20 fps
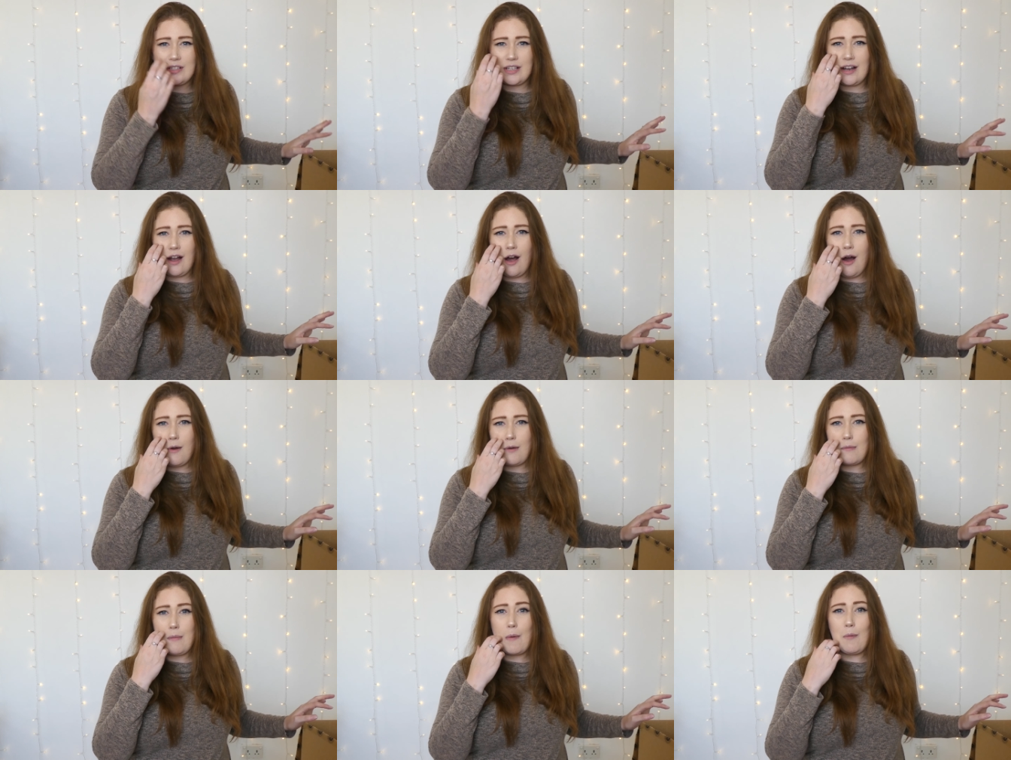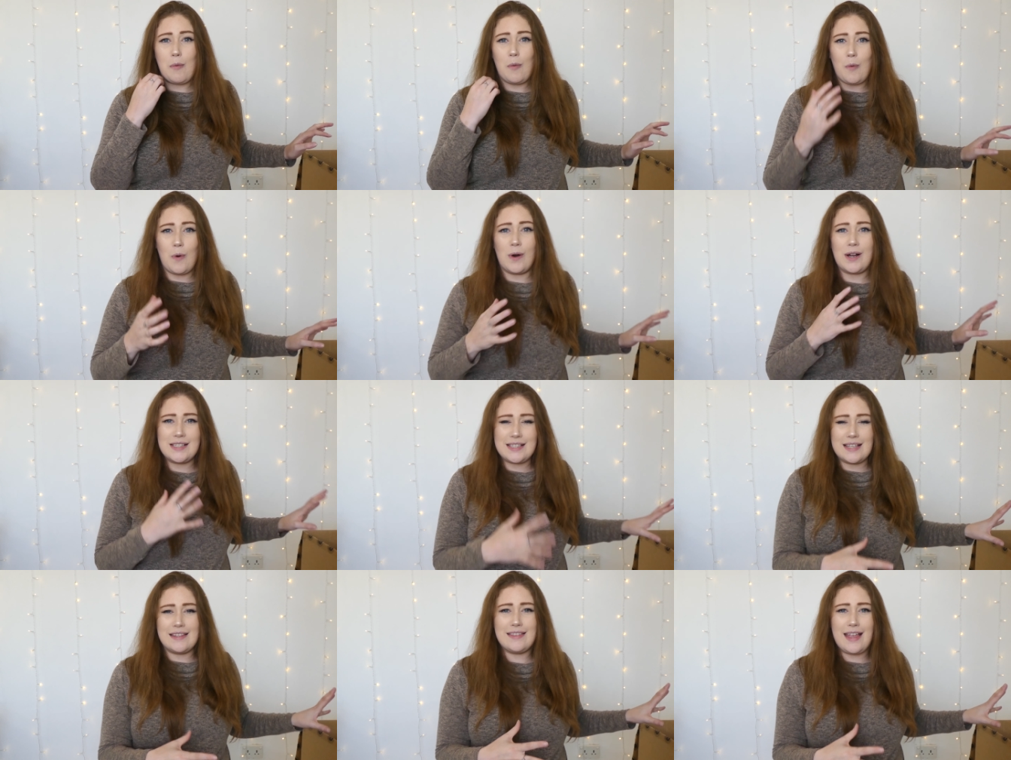I can't remember what
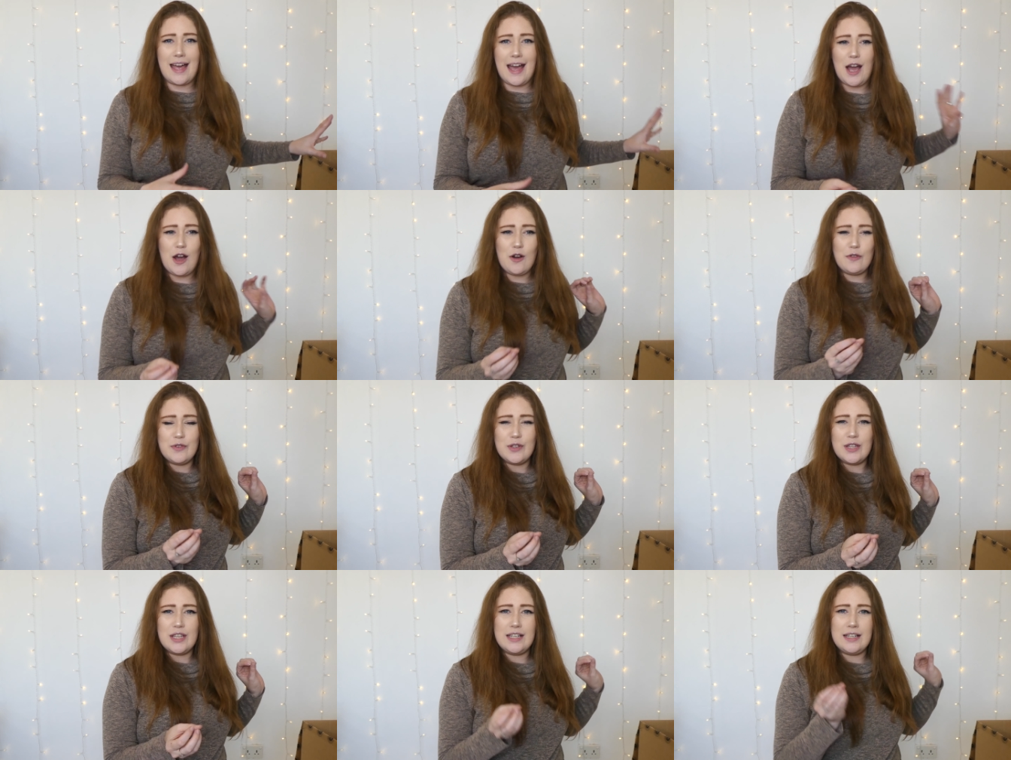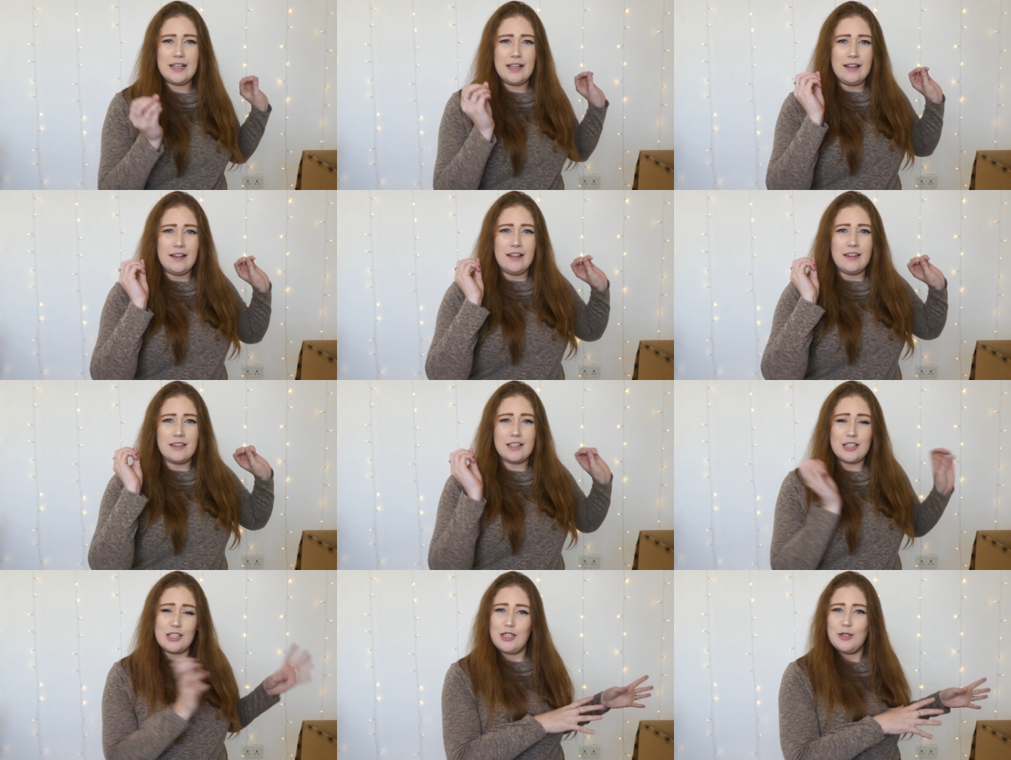is in there other than
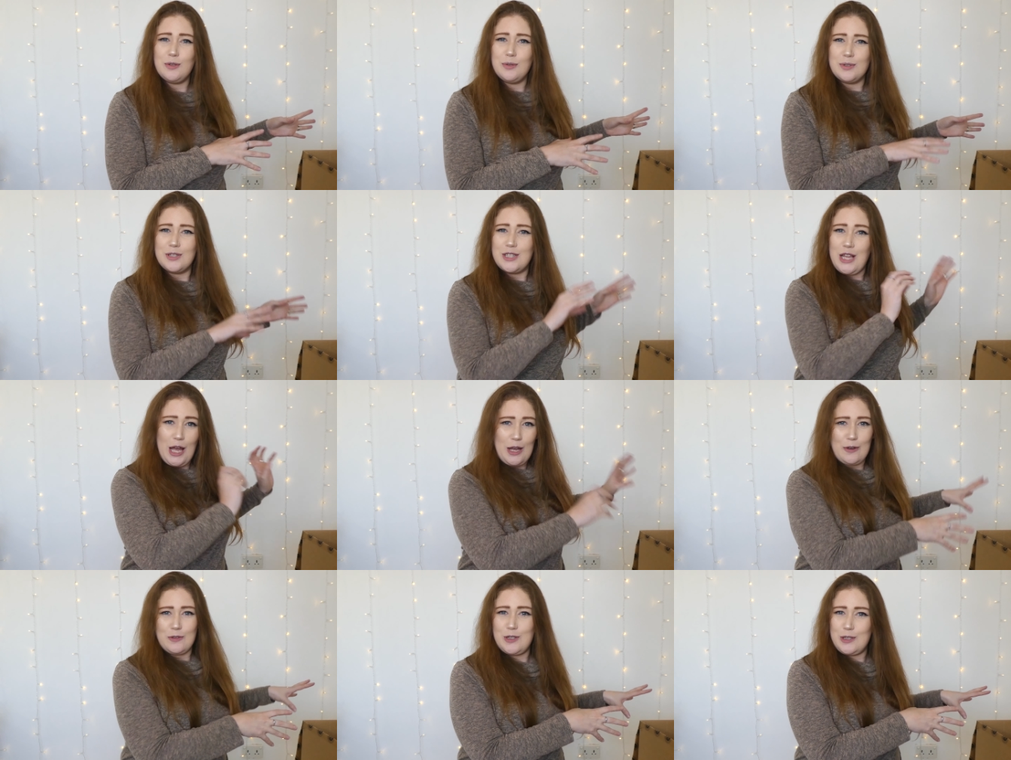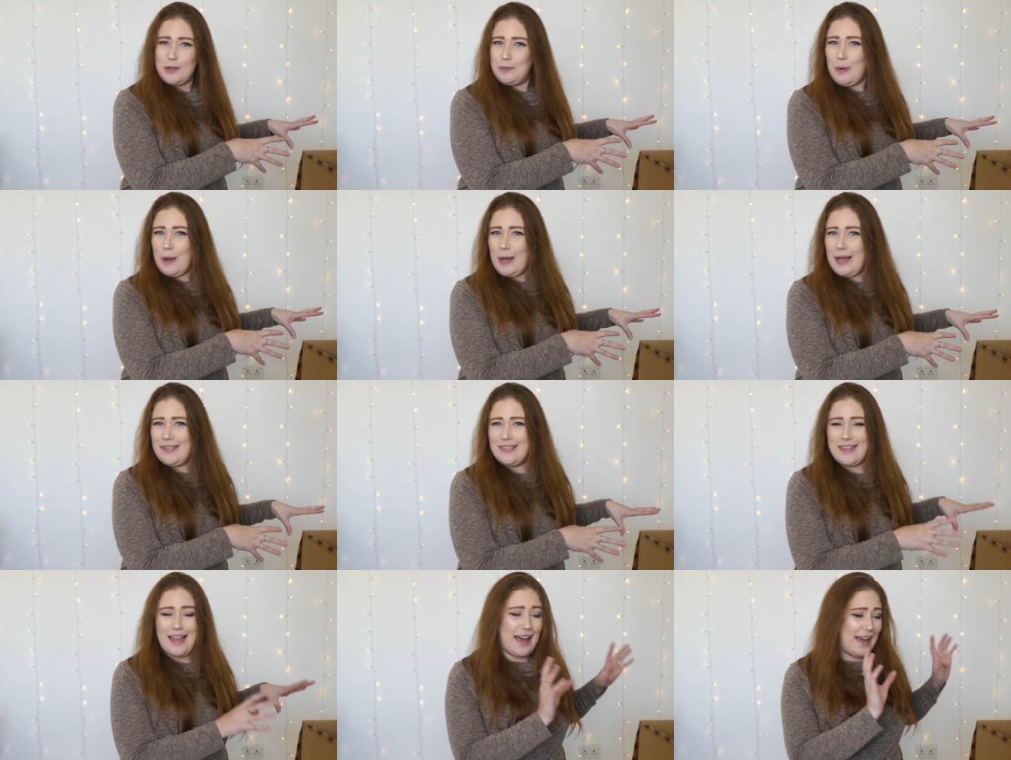the shoes that I've just put
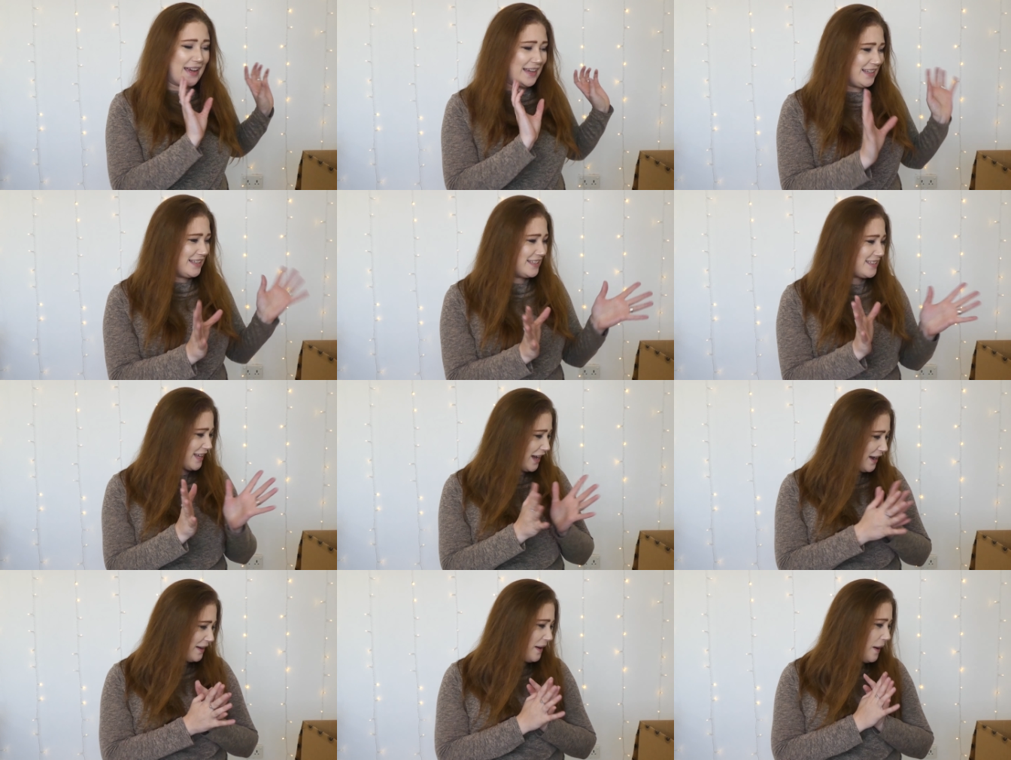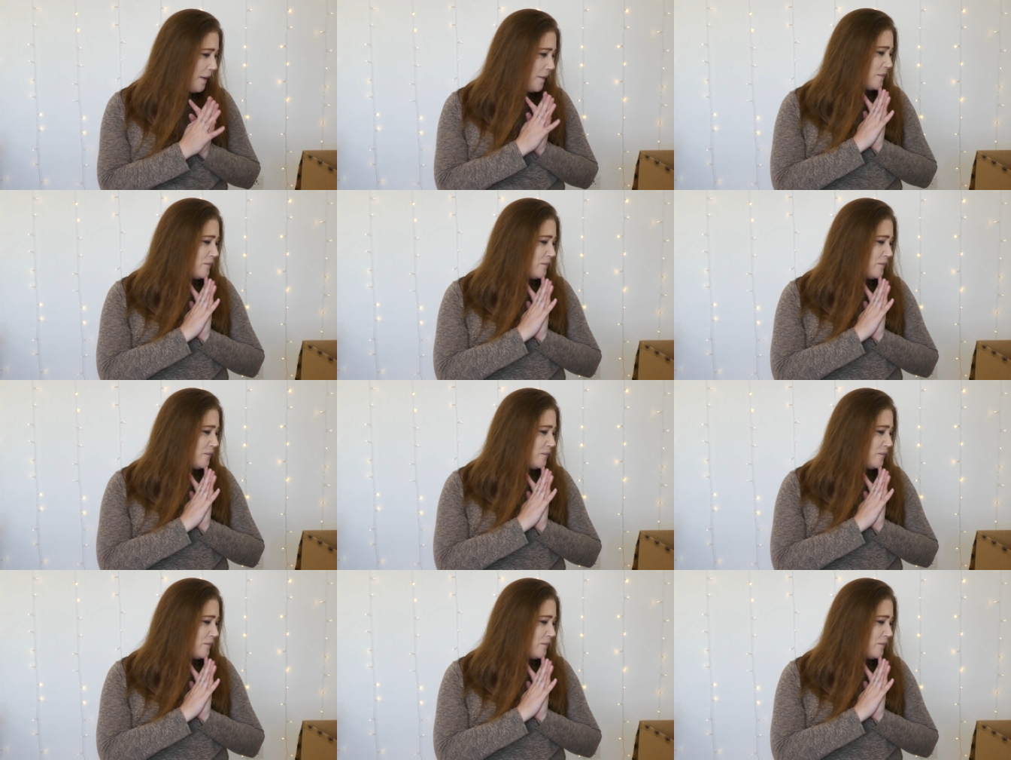in there. So